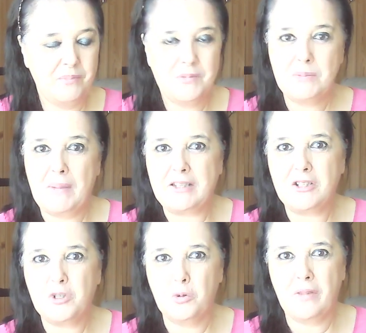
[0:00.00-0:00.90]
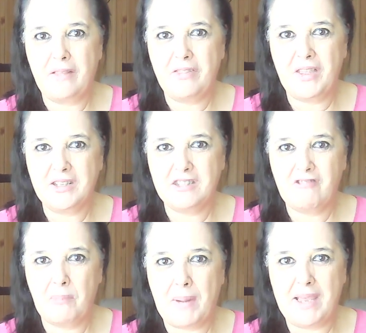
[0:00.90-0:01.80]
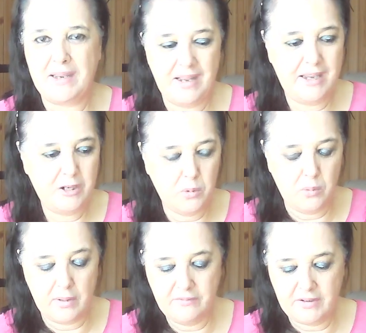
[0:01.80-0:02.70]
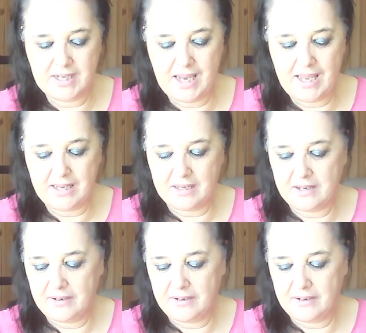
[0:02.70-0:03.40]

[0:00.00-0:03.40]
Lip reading: to make sure that things remain equal, give and take.